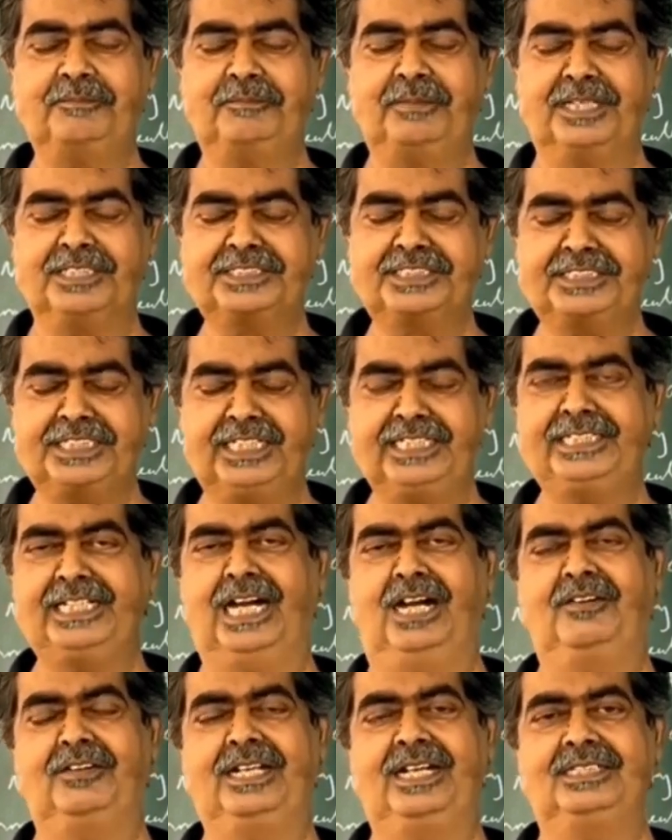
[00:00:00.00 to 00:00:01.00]
partially
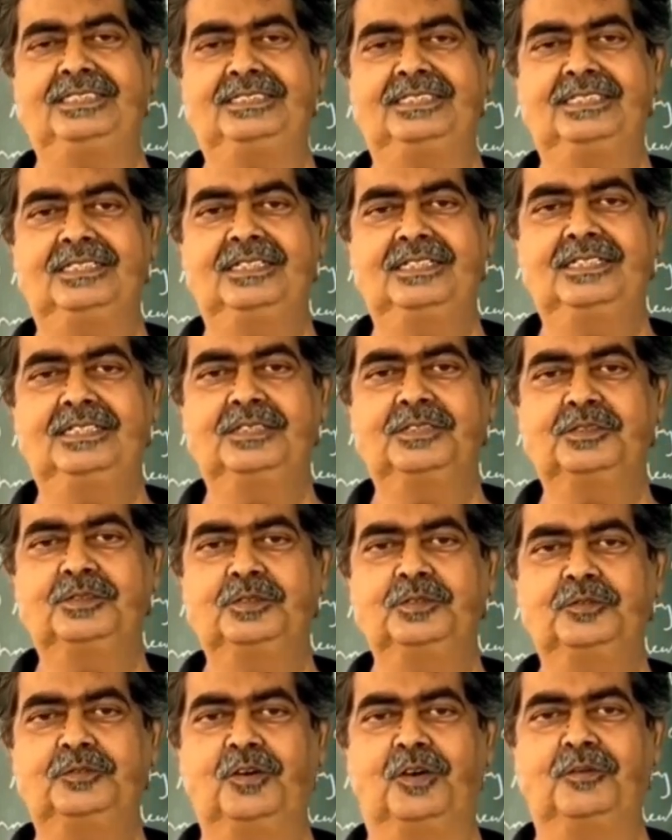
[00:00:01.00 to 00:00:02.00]
ionize
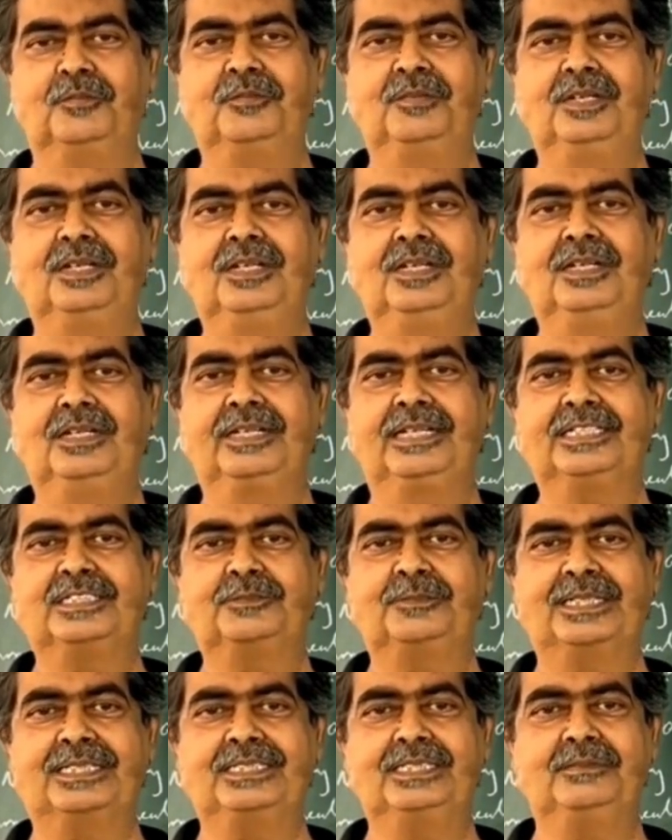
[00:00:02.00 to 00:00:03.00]
to form
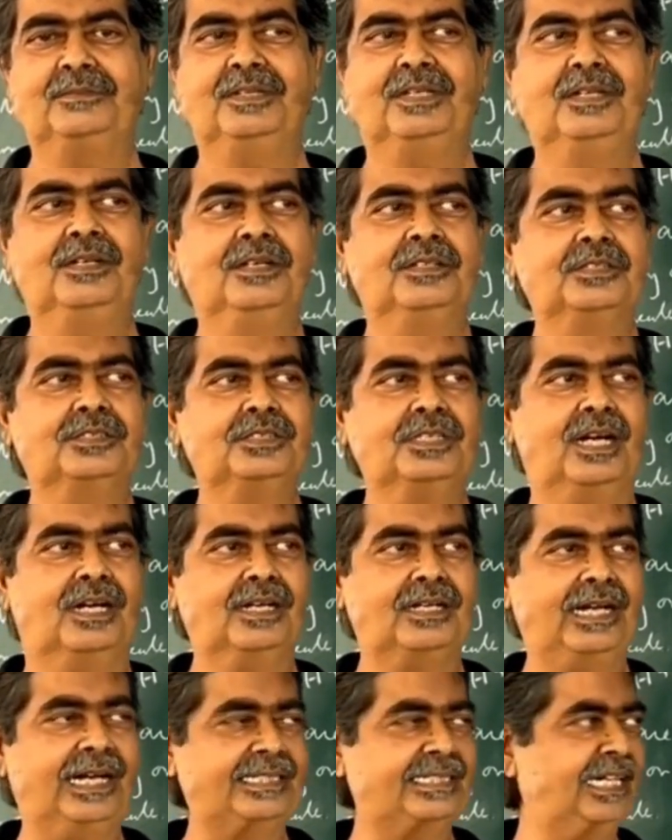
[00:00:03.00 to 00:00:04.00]
respective
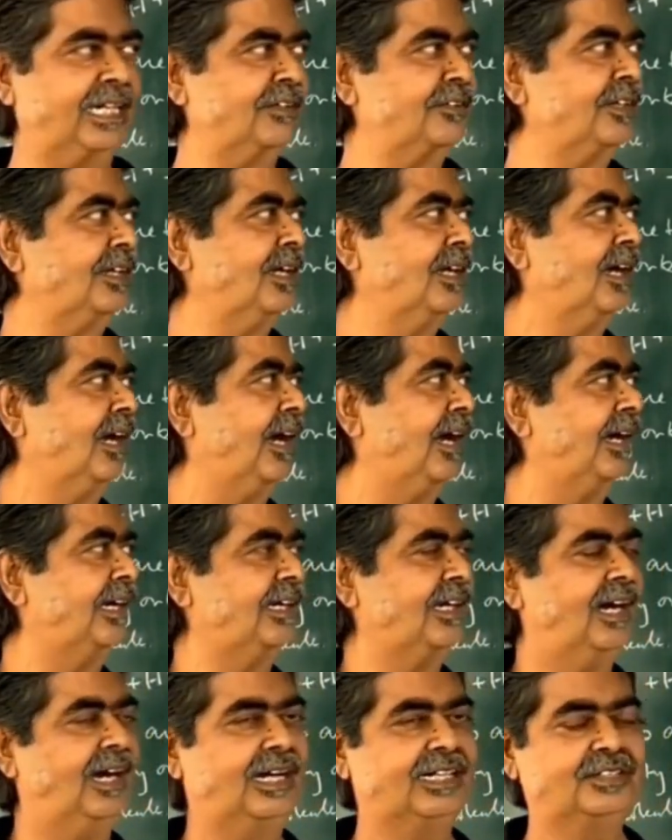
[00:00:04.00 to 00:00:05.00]
cation
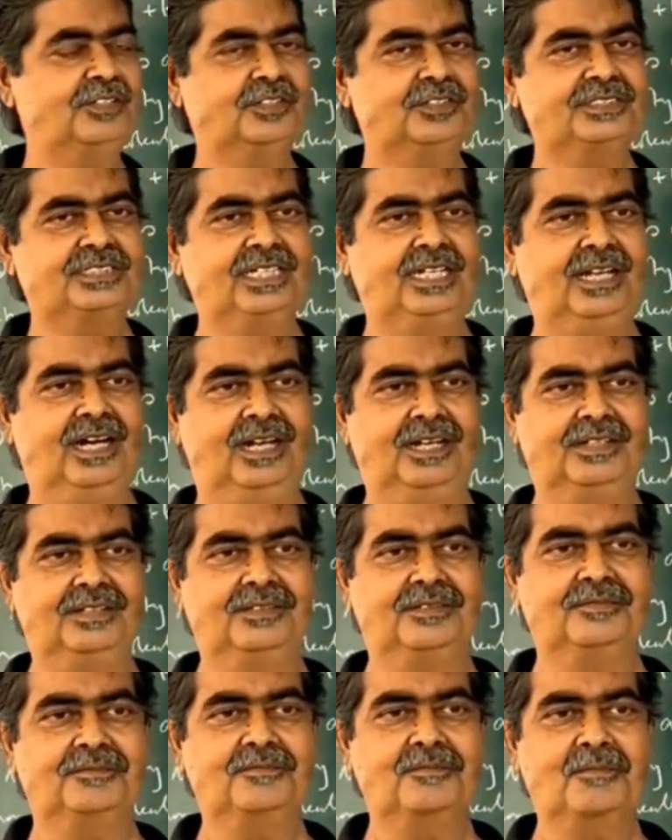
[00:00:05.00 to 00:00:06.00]
and hydroxyl ion.
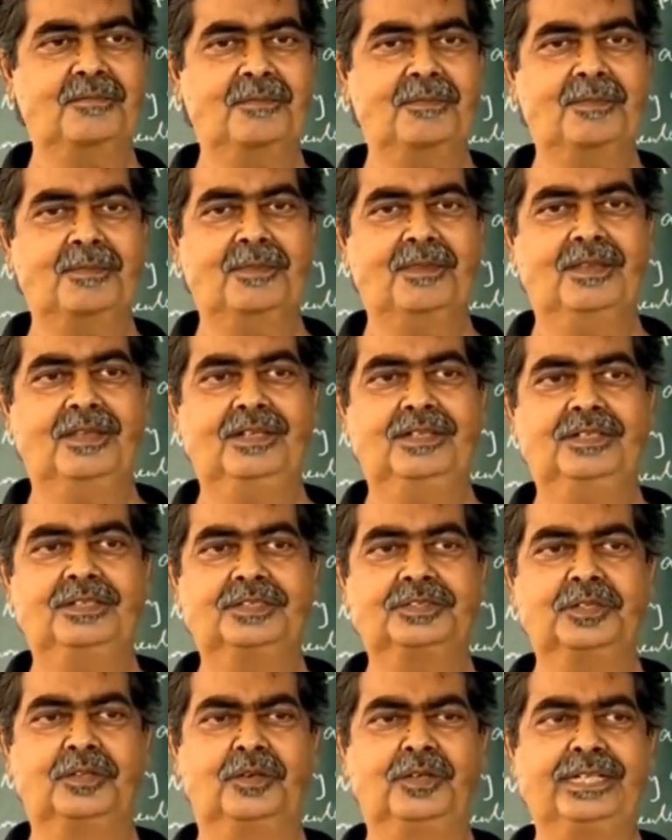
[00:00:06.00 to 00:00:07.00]

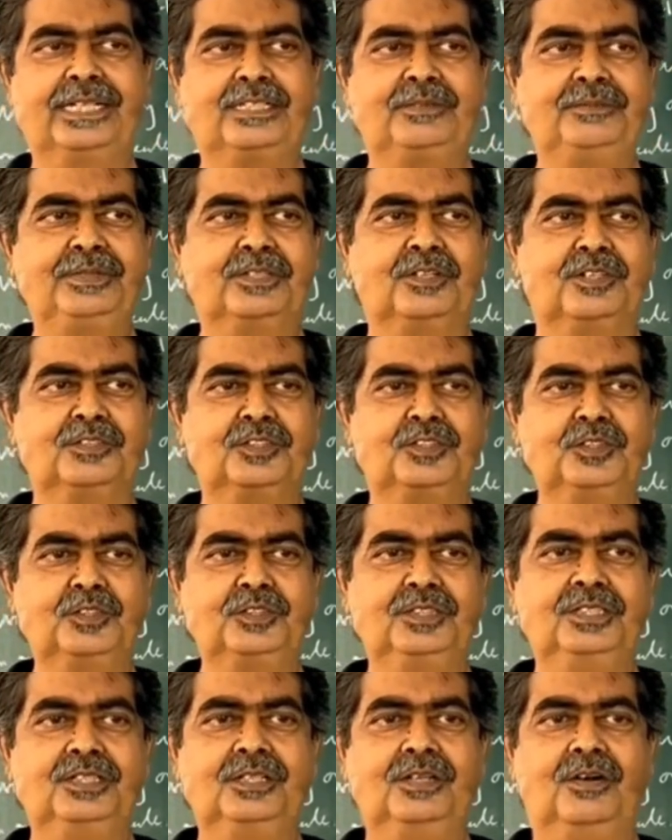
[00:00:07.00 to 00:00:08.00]
So let me
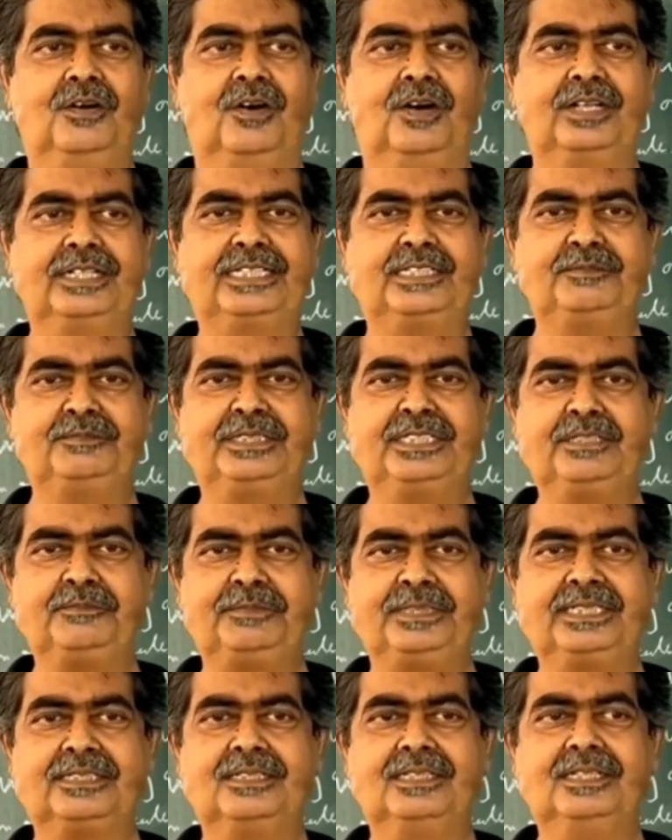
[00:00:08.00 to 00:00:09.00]
conclude, or let me
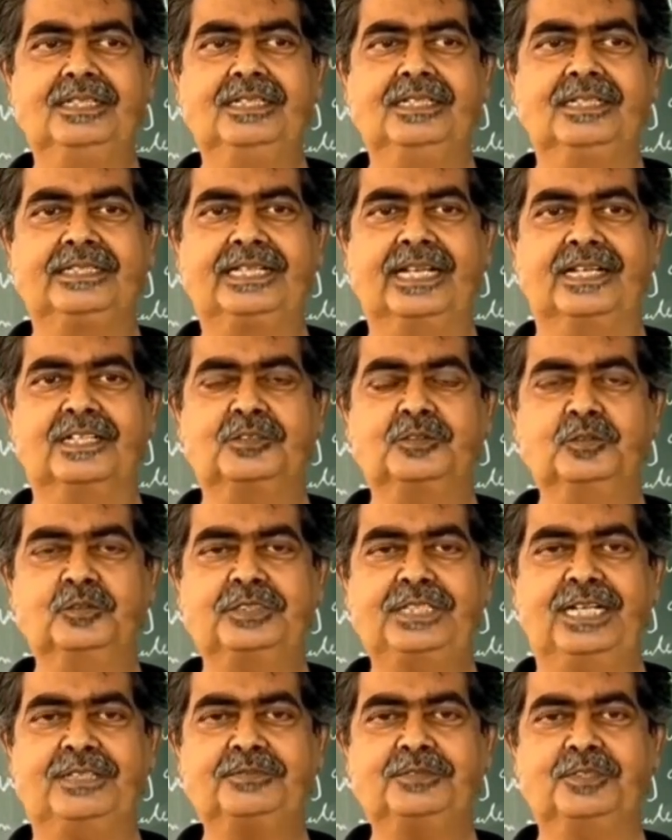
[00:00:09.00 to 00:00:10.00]
repeat, there are 2
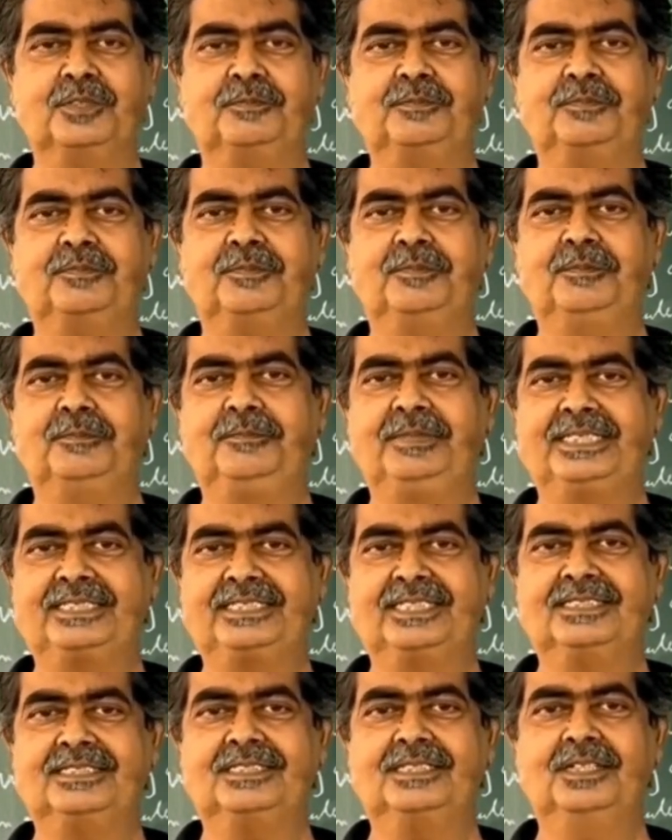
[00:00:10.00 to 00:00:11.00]
types of
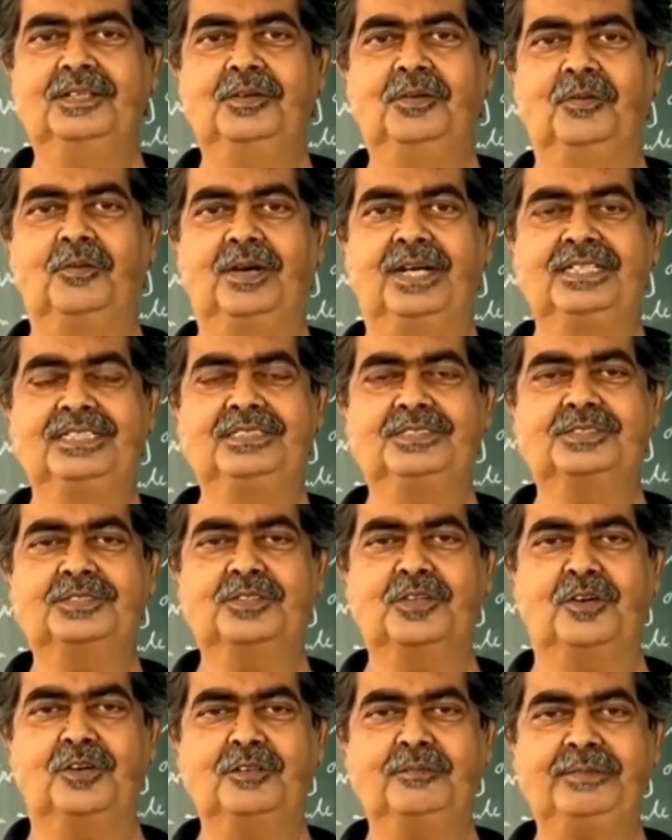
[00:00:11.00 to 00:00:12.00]
bases. One is
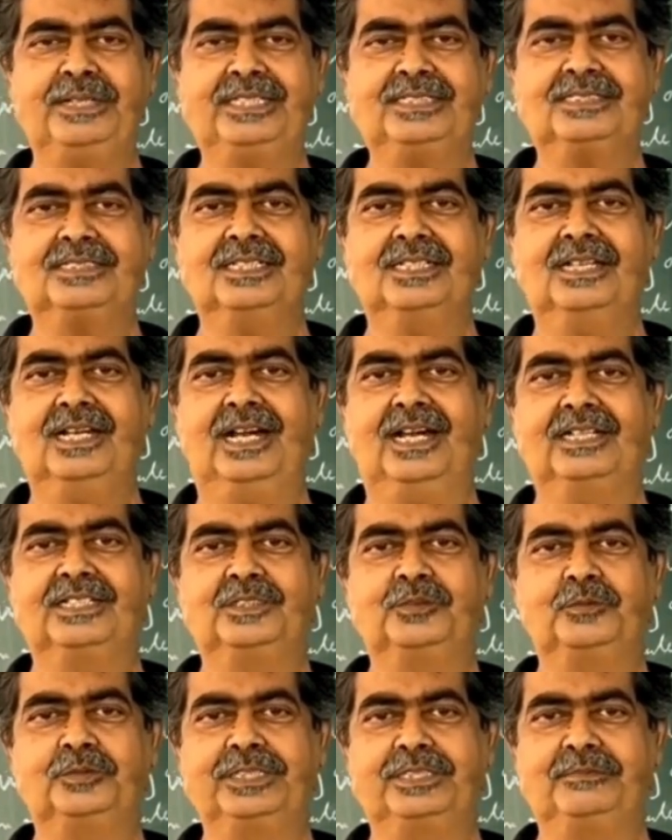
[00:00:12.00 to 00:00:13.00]
strong base
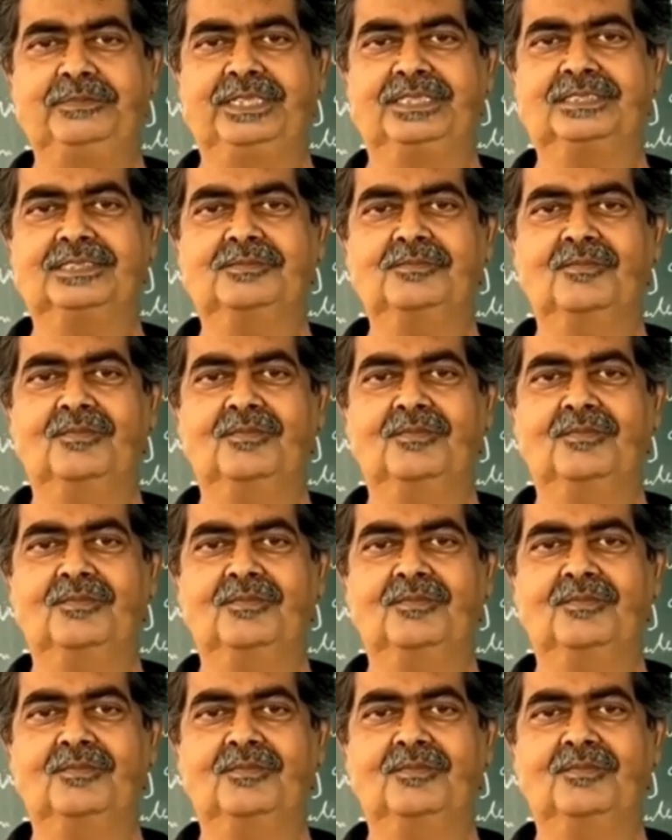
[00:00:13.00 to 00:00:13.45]
and weak base.